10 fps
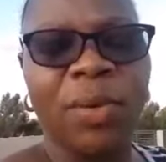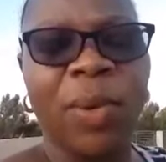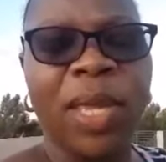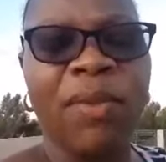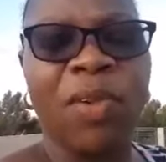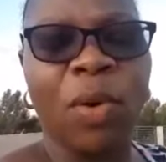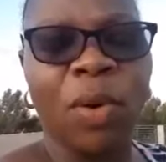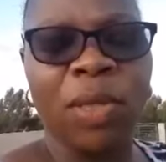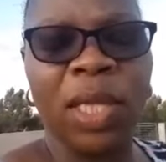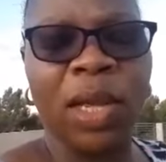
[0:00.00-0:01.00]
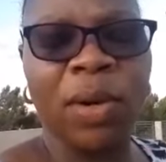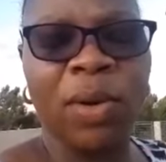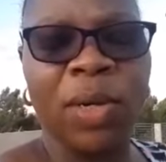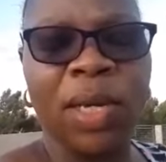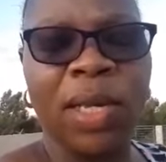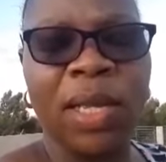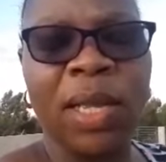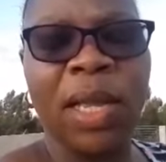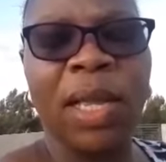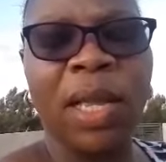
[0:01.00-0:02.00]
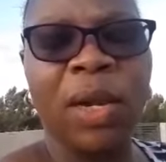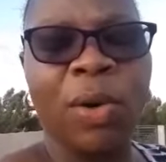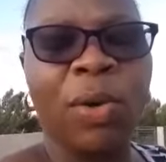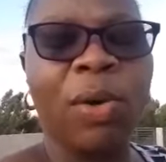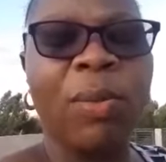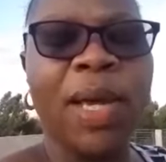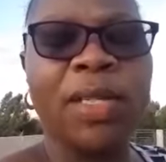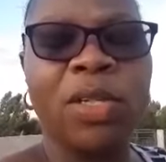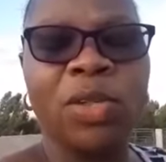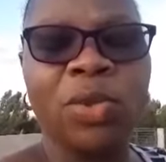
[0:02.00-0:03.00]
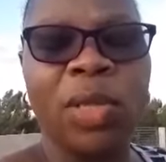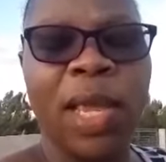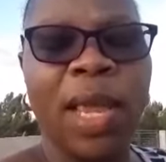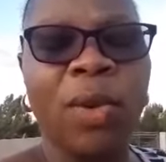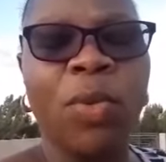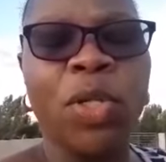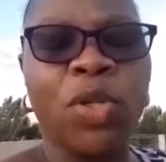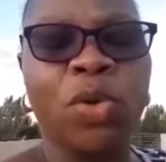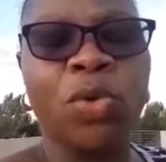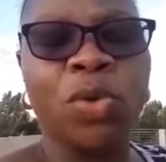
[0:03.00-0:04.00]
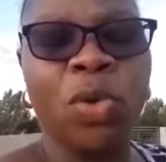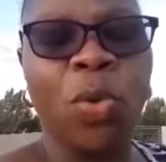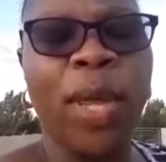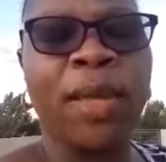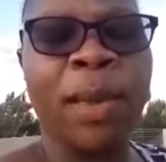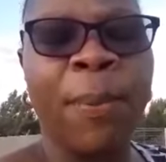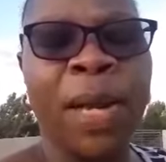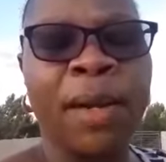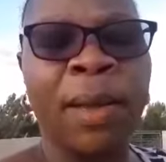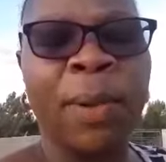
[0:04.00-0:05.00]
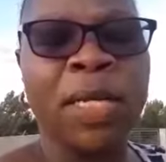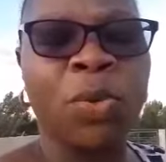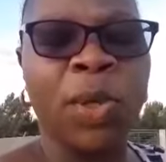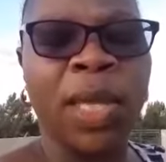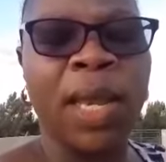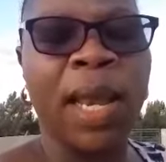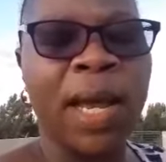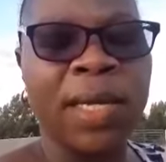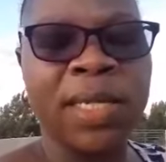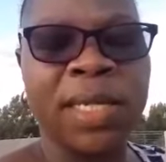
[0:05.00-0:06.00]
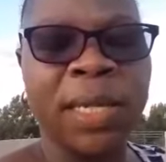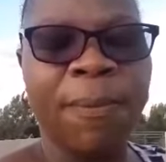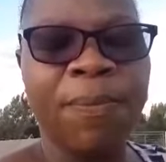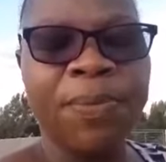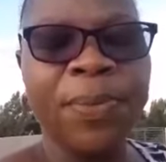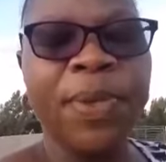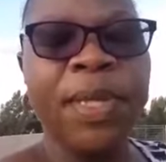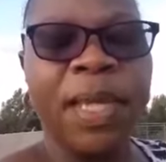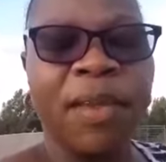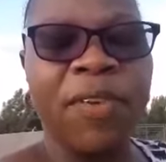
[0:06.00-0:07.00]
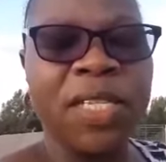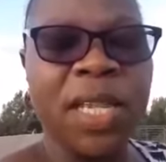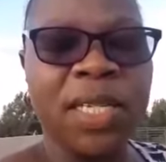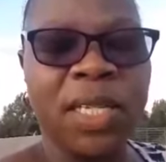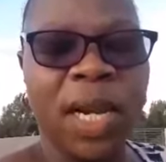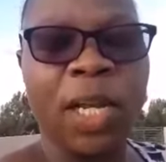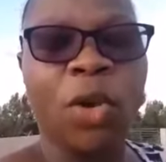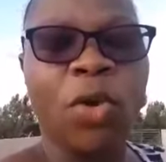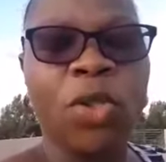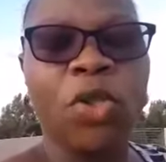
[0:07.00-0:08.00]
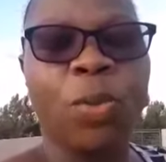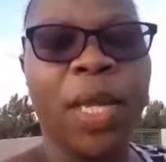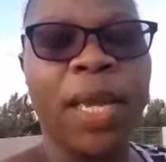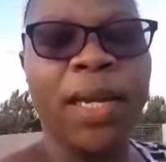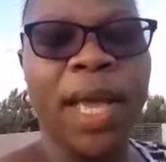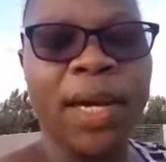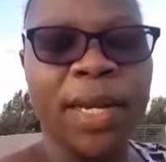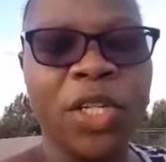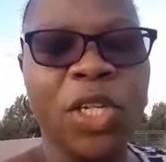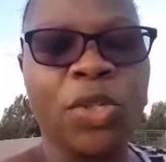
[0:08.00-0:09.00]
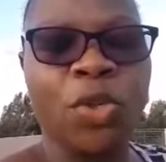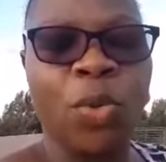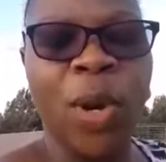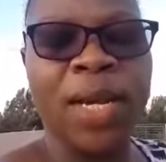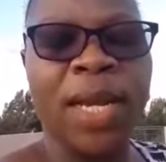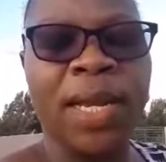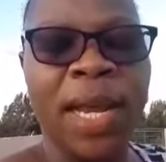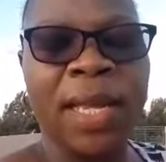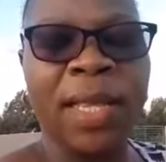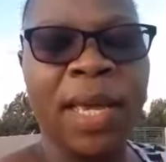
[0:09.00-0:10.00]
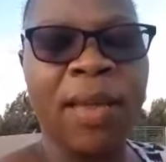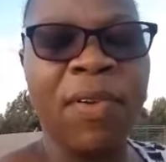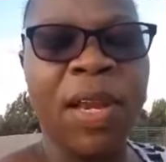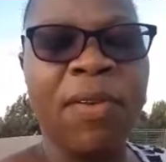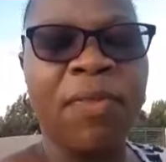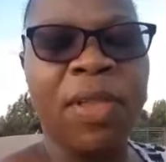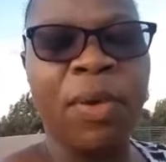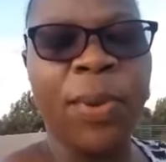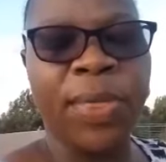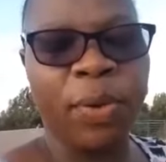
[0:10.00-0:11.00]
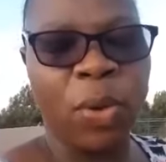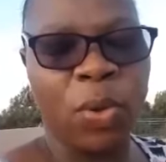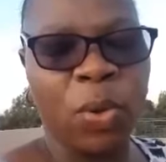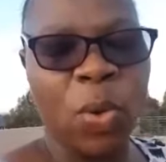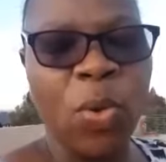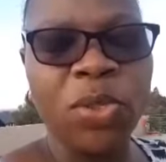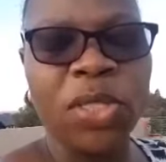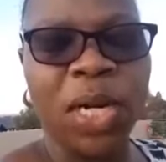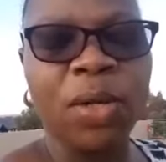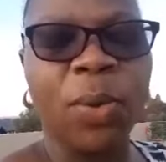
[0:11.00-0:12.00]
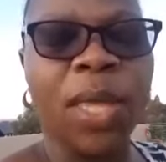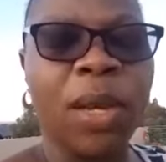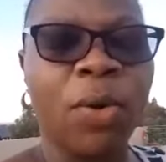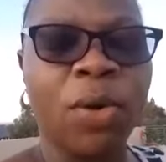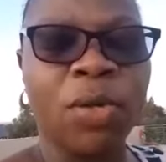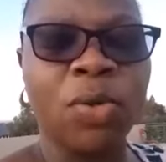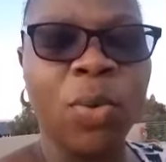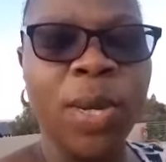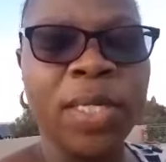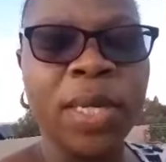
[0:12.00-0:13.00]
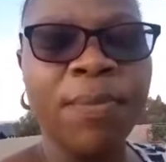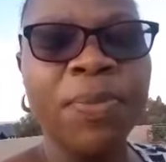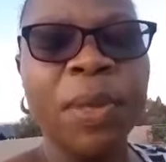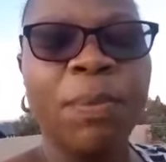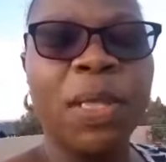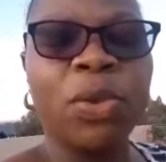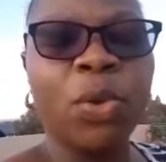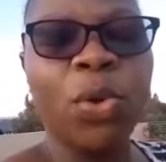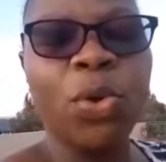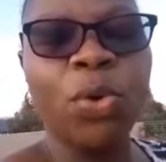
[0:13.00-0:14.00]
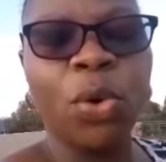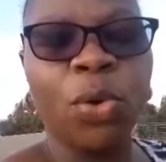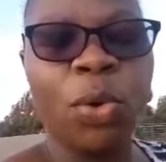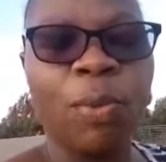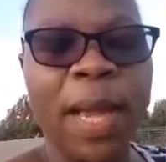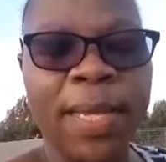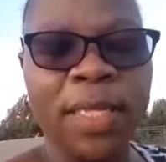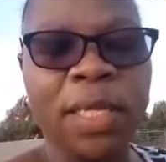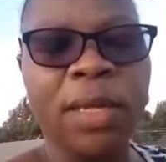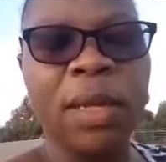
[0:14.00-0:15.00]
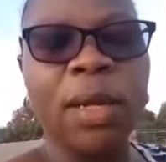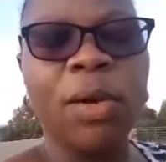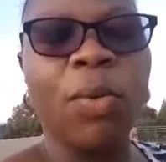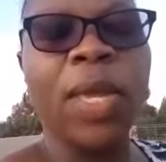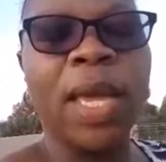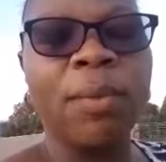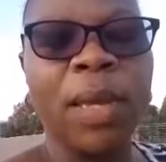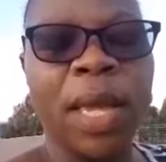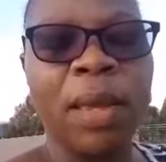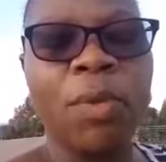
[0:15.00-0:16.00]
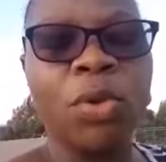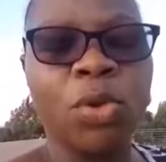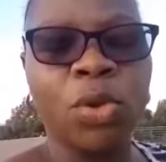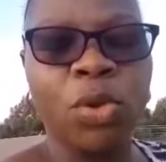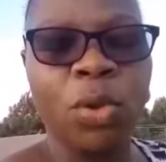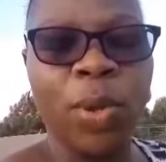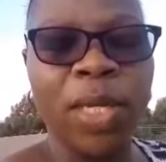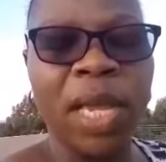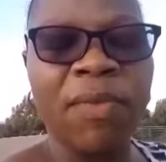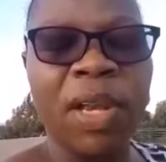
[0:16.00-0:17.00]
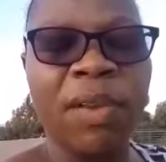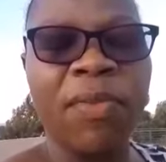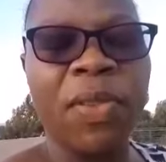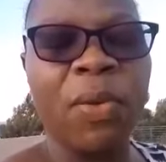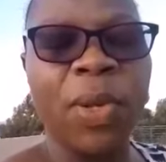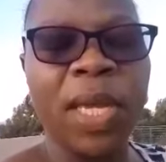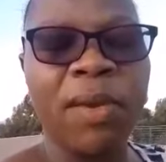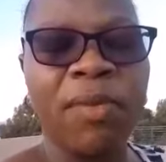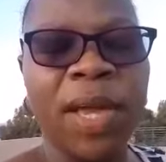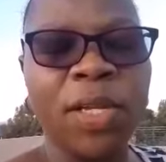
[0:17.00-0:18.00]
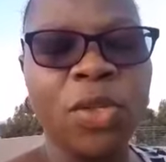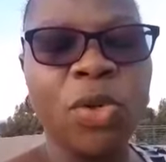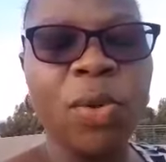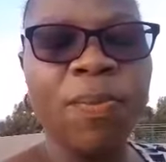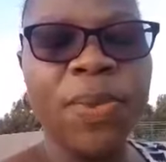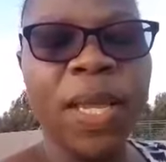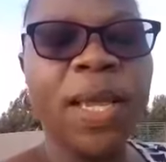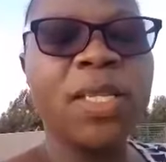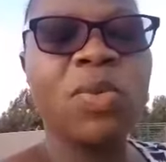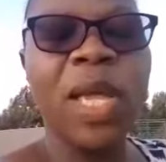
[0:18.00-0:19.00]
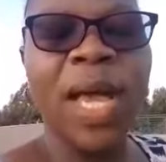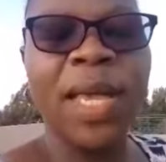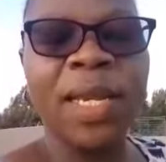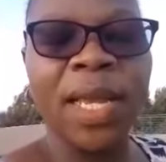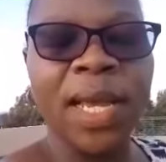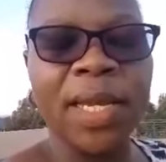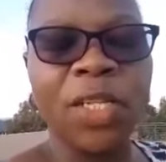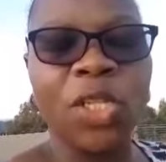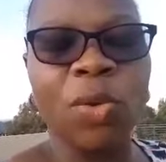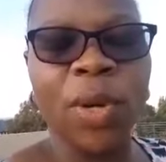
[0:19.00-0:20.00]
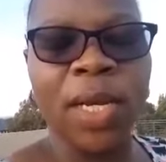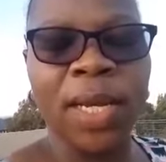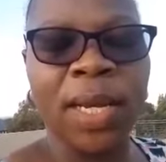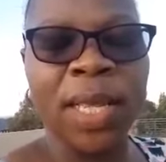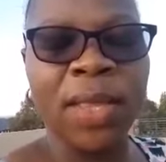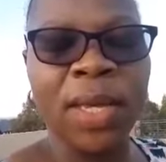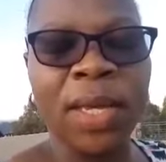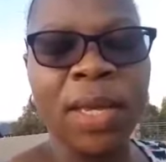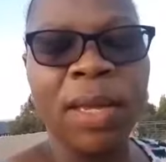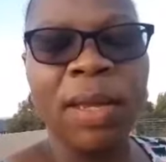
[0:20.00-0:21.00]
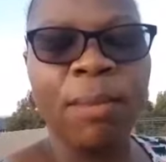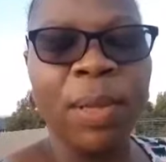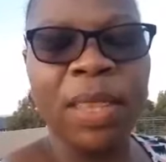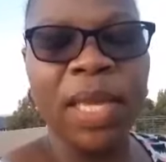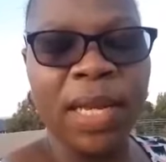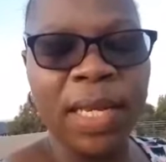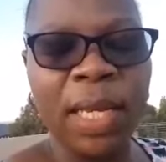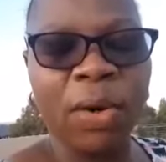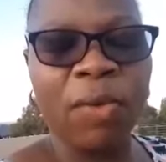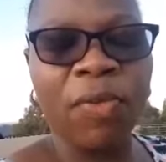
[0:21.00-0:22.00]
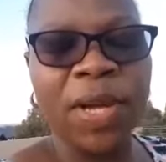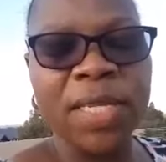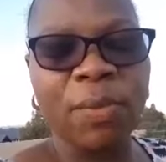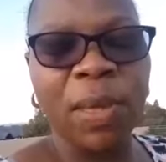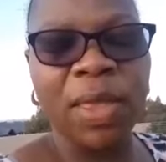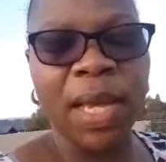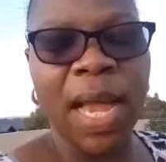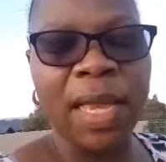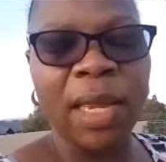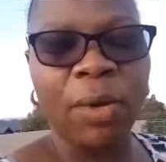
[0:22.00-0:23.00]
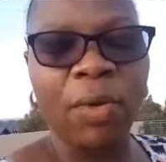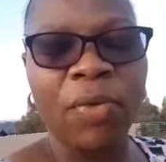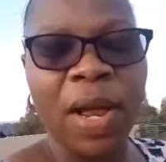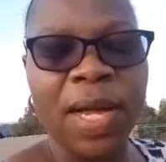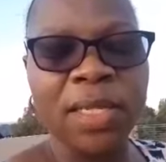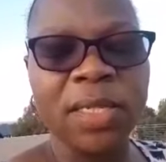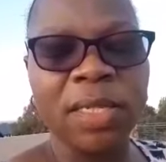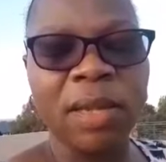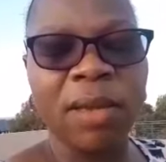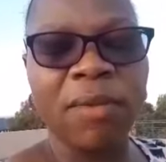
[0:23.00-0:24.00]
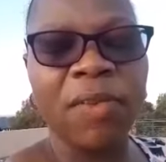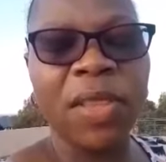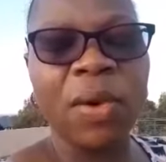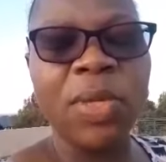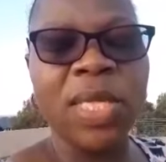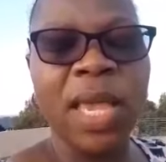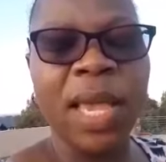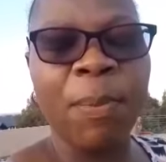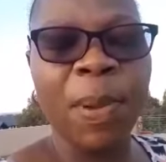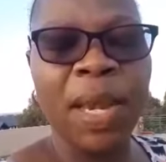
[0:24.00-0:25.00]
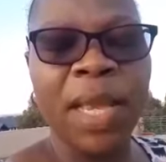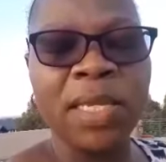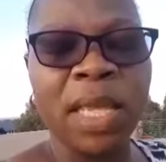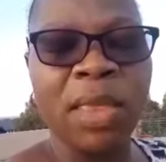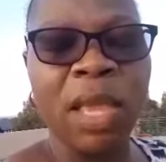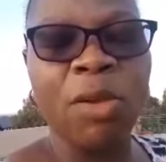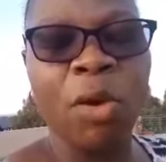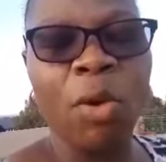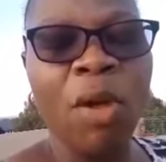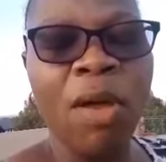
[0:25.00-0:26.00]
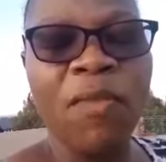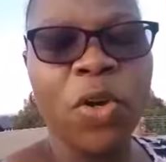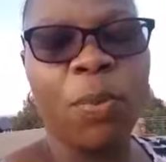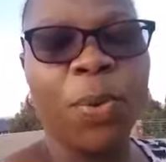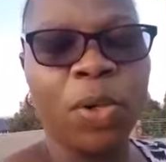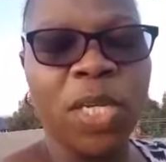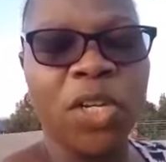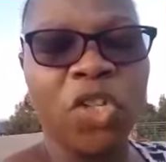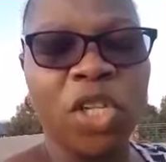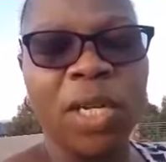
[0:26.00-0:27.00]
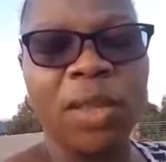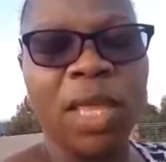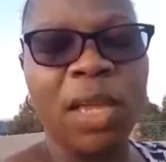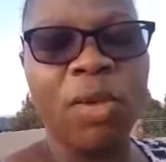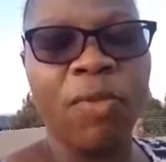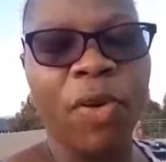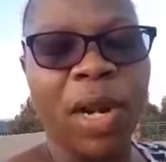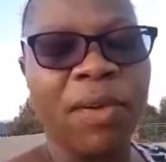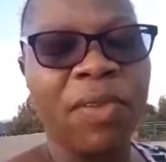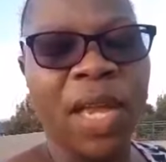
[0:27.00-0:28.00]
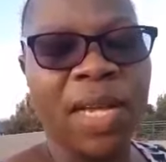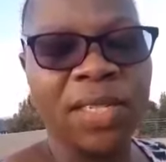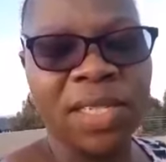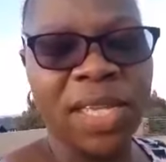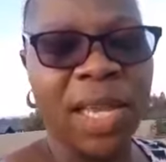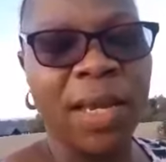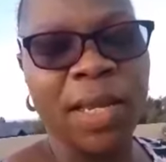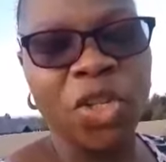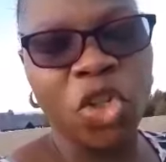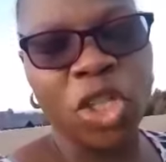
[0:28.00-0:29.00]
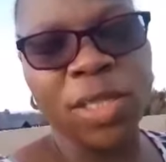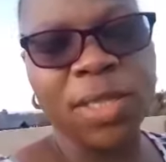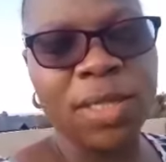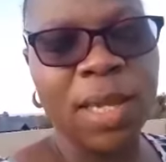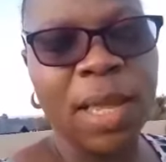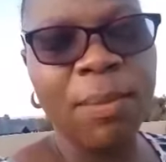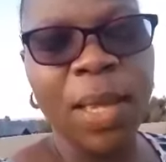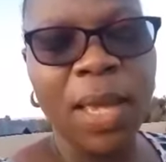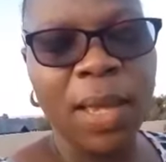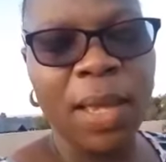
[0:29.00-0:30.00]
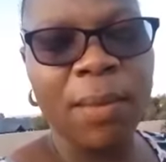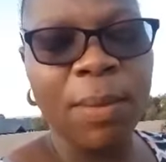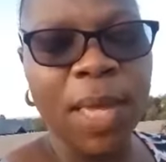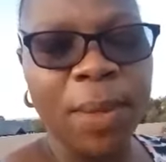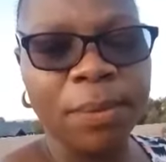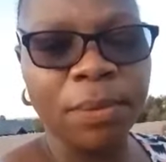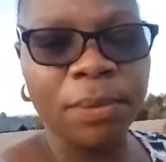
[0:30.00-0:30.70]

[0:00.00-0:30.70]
We give you all the glory. Lord Almighty, today we choose to wake the Barnabas within us. Give us the strength, Lord, to be encouragers to one another. Heavenly Father, with our own strength, we cannot do it. But through you, Lord Almighty, we can be able to do it. Heavenly Father, we invite you, as we are encouraging one another, be the leader of us, be the guider of us. Father, we say, Ebenezer, thank you for your protection. Thank you for loving us dearly. In Jesus' name, amen.